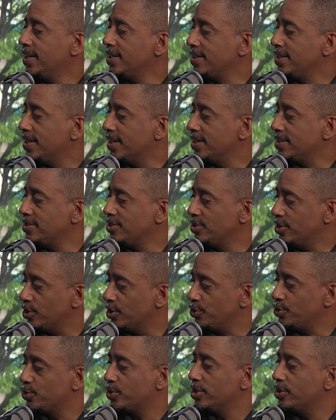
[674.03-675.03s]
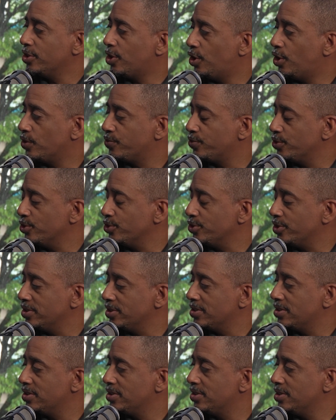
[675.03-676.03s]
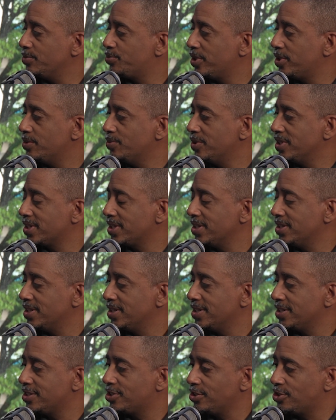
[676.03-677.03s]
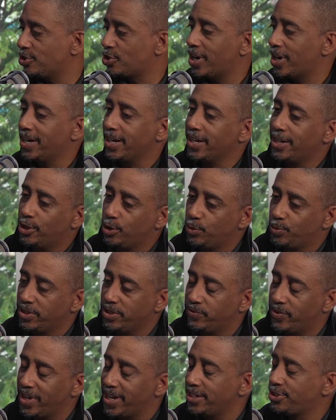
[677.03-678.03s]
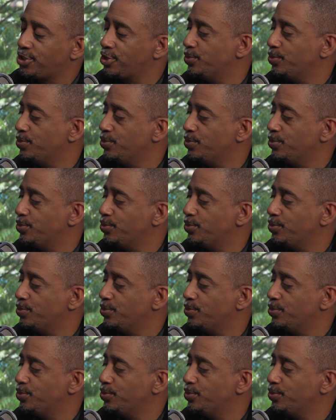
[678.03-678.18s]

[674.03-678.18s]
that, you can offer the public and to try to help advance your